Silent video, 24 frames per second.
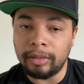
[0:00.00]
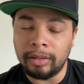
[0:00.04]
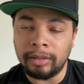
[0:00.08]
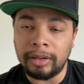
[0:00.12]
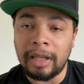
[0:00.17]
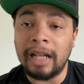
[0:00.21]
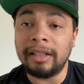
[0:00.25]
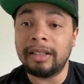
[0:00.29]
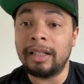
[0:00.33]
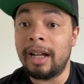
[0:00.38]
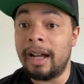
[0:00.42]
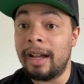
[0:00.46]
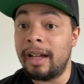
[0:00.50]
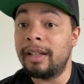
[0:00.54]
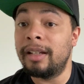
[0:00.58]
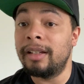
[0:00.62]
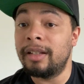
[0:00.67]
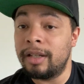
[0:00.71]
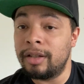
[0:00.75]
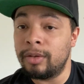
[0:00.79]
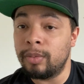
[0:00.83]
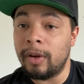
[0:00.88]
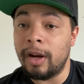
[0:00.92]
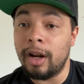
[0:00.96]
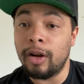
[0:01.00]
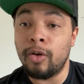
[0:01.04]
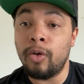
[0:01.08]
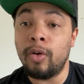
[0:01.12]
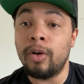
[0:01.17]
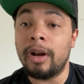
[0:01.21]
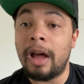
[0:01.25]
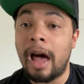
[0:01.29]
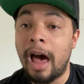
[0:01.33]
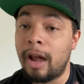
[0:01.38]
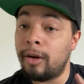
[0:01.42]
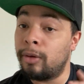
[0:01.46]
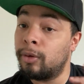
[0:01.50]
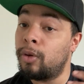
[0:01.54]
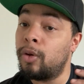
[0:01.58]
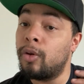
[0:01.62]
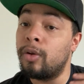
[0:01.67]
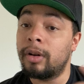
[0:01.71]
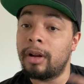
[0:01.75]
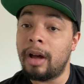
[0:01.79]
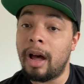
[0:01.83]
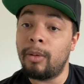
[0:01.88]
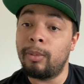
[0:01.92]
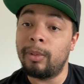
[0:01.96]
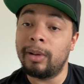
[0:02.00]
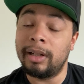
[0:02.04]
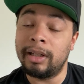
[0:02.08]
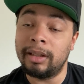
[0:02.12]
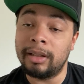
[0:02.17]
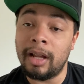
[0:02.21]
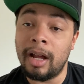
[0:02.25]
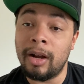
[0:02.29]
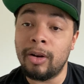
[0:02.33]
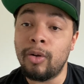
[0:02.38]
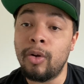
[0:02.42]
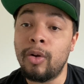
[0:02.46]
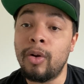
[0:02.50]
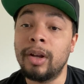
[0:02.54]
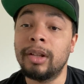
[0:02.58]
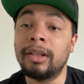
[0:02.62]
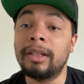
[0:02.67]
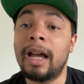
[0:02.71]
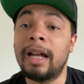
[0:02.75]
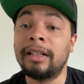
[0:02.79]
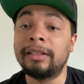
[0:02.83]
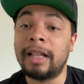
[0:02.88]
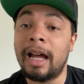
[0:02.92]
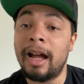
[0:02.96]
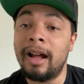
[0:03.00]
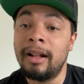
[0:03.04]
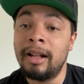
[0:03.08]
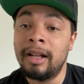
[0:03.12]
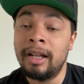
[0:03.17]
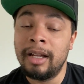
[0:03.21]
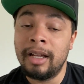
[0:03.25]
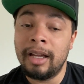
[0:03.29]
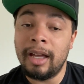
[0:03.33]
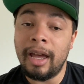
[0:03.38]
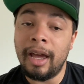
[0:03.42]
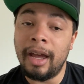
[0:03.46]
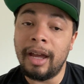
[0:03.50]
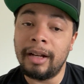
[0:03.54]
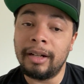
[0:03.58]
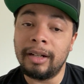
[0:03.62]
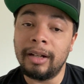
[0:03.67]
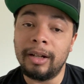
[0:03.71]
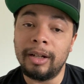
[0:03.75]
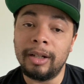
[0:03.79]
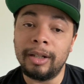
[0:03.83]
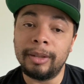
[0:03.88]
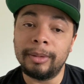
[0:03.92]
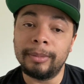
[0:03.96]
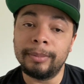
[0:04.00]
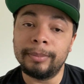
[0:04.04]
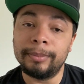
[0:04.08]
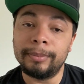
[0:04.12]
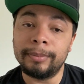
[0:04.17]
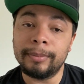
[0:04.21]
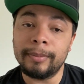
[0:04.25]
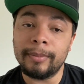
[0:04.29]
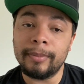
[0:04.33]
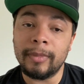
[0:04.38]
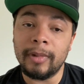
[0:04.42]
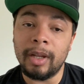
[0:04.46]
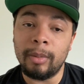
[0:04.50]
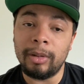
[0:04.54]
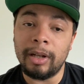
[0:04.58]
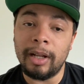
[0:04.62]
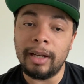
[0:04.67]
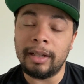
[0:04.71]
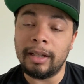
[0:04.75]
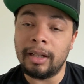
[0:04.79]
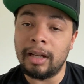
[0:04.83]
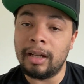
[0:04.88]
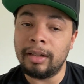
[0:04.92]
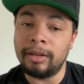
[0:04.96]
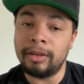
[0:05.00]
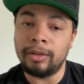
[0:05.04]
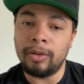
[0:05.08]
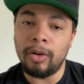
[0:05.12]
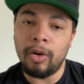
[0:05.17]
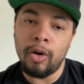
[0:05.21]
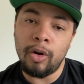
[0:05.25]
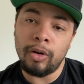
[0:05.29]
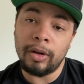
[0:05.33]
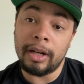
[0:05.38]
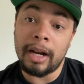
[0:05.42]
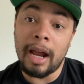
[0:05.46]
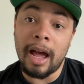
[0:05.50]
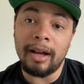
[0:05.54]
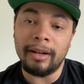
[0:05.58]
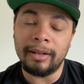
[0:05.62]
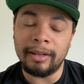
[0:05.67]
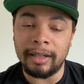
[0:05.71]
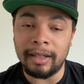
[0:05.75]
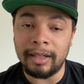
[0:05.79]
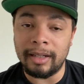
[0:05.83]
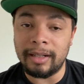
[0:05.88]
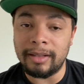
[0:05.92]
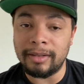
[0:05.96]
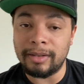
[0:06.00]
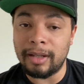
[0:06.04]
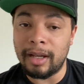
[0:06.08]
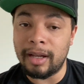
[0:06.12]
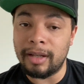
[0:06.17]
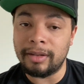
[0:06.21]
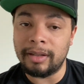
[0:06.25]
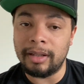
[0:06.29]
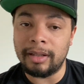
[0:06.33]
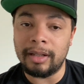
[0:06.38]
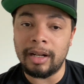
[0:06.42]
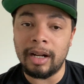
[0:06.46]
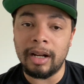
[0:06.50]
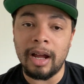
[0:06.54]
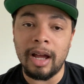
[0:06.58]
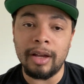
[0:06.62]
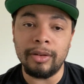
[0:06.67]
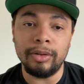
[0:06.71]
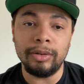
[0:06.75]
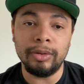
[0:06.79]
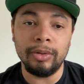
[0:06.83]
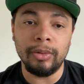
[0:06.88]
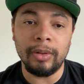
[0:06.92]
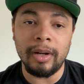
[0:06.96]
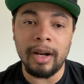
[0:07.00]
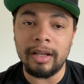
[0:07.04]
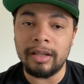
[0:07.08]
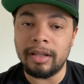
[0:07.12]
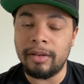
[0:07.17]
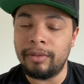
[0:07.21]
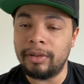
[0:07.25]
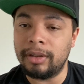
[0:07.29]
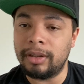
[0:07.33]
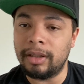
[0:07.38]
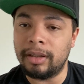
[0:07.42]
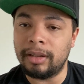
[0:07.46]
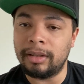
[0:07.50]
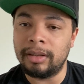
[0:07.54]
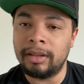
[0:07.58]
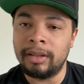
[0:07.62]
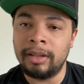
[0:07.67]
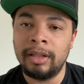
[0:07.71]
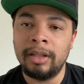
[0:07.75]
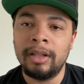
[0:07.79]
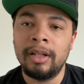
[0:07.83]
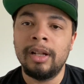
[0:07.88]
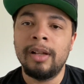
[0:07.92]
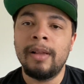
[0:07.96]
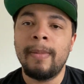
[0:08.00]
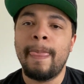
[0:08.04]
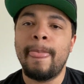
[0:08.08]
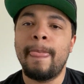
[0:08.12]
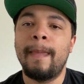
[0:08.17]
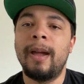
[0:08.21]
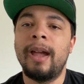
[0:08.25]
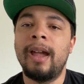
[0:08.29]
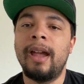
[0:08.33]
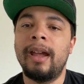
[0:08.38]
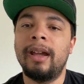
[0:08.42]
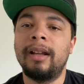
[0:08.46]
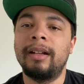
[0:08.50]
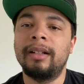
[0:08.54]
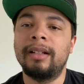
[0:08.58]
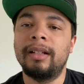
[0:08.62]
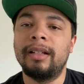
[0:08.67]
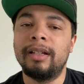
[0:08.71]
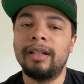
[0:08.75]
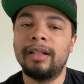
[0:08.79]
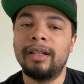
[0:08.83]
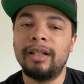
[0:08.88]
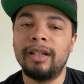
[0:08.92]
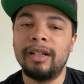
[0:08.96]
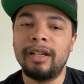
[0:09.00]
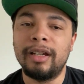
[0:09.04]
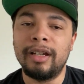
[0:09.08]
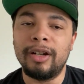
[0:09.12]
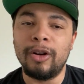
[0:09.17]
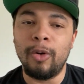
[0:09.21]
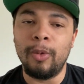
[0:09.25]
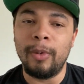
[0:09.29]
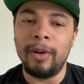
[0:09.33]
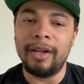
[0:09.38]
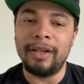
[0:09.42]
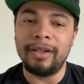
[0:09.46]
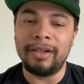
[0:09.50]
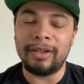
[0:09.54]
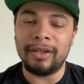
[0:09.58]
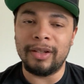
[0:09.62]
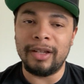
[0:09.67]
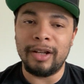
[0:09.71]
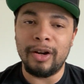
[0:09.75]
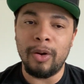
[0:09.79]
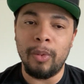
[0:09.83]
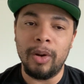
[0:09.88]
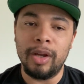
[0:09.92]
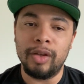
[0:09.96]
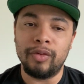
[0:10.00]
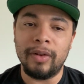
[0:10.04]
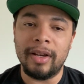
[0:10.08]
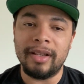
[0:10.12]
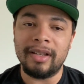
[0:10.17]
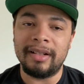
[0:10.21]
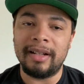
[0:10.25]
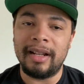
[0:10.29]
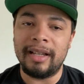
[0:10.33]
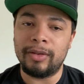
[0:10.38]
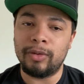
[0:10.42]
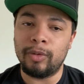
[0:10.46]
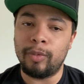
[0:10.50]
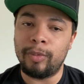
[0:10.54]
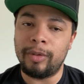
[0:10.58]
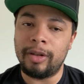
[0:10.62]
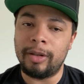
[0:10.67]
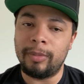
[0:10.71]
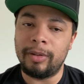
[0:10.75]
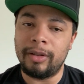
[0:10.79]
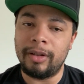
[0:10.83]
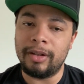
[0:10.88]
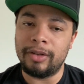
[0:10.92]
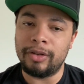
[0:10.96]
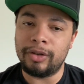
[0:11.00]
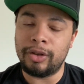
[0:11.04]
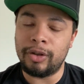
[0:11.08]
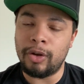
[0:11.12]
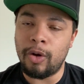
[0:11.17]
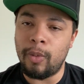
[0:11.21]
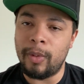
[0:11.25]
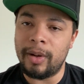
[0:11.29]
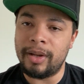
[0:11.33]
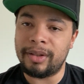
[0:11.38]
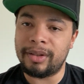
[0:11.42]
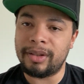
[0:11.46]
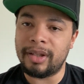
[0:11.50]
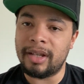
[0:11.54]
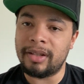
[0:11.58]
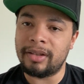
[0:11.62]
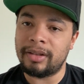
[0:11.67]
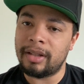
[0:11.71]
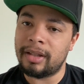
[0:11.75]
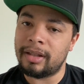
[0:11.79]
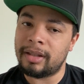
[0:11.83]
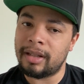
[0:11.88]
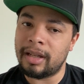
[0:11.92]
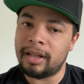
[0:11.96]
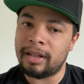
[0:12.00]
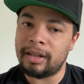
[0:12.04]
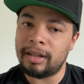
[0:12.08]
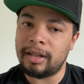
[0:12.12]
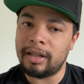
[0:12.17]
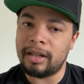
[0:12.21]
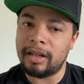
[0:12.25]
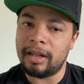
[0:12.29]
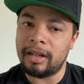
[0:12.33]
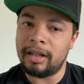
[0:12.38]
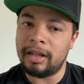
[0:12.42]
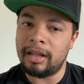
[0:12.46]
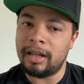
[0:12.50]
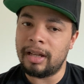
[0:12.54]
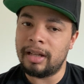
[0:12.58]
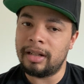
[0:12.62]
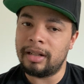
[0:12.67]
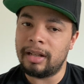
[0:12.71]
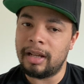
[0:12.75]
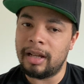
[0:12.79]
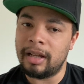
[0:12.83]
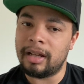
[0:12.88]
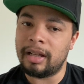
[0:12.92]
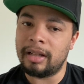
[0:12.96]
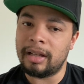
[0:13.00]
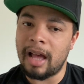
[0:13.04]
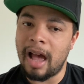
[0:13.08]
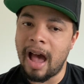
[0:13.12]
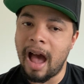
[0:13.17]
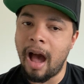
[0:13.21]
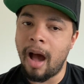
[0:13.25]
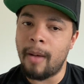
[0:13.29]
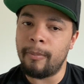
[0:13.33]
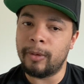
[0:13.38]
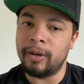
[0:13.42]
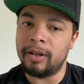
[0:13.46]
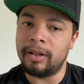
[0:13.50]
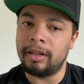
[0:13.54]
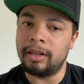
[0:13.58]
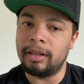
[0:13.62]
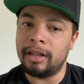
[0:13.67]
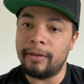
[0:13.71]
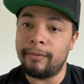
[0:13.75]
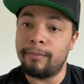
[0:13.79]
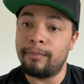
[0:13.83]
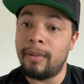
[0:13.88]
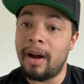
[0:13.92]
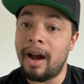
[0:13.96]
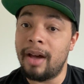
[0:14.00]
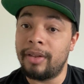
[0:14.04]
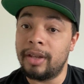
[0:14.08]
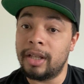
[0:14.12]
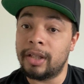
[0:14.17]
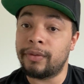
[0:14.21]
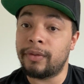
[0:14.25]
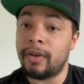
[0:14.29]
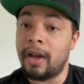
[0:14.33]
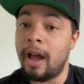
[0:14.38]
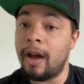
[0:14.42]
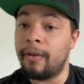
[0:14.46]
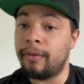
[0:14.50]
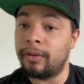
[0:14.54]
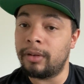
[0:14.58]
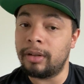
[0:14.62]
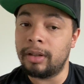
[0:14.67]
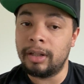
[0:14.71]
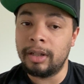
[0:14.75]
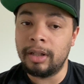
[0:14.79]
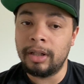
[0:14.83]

Tata is what I call her. I don't call her Abuelita, I call her Tata. And I'll be like, you know, oh, Gran. And I say, Gran, how you doing? How's everything? And it always resonates with me, because she always says this, and I'm gonna live by this forever.